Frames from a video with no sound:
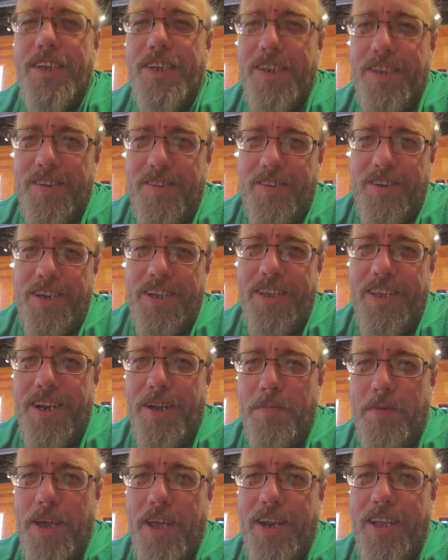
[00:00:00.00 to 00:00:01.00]
She ended
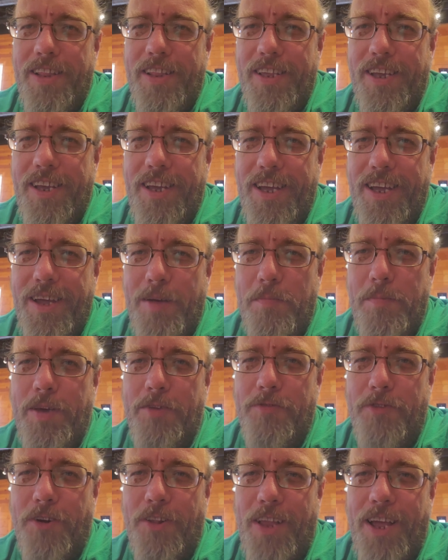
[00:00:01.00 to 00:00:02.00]
up getting the
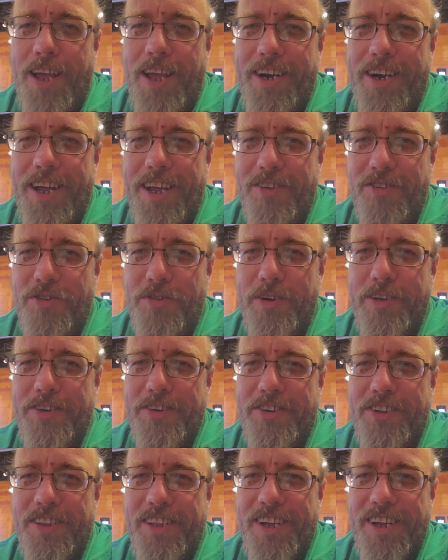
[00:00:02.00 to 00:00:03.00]
beef roulade, and I switched
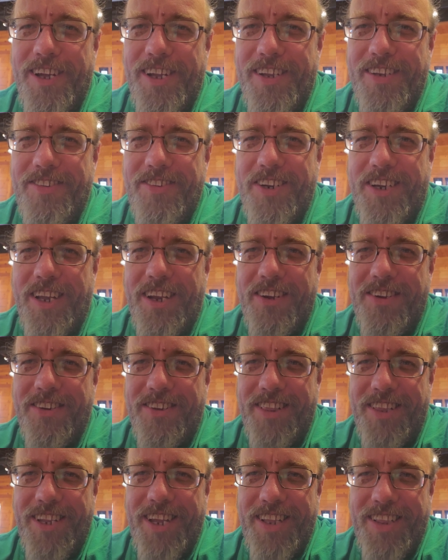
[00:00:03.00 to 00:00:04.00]
to the chicken
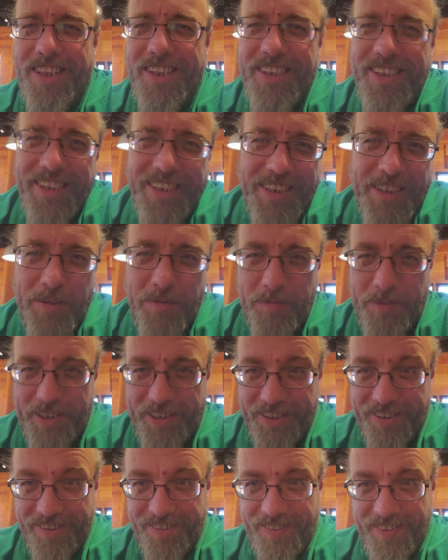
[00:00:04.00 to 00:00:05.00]
cutlet
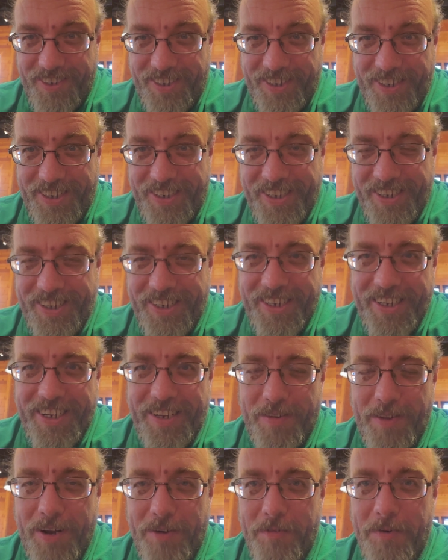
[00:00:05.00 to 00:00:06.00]
because
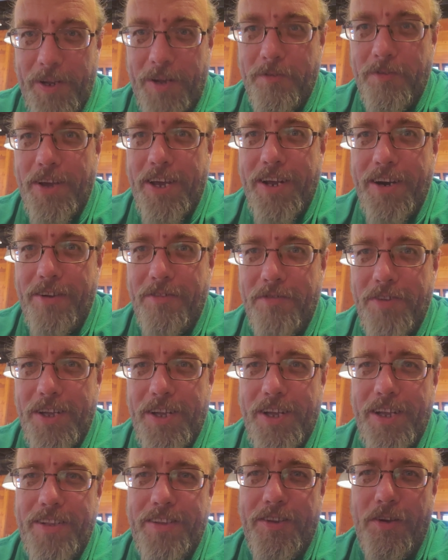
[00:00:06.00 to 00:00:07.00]
I'm not a big fan of
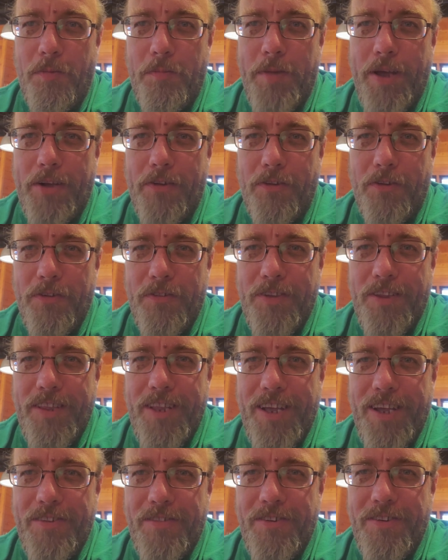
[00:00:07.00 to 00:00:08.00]
dill pickles, and
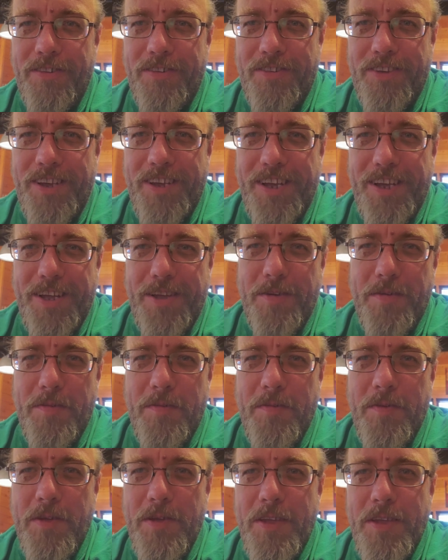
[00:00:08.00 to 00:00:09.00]
that was
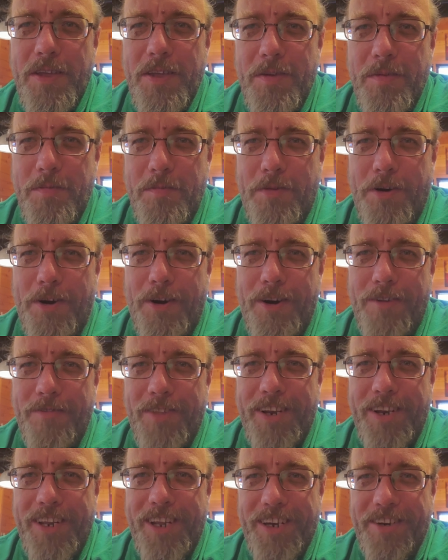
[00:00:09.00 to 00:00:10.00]
part of
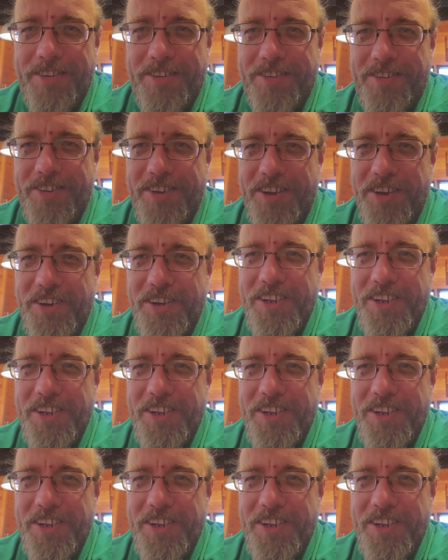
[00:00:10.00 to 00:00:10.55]
the dish. So.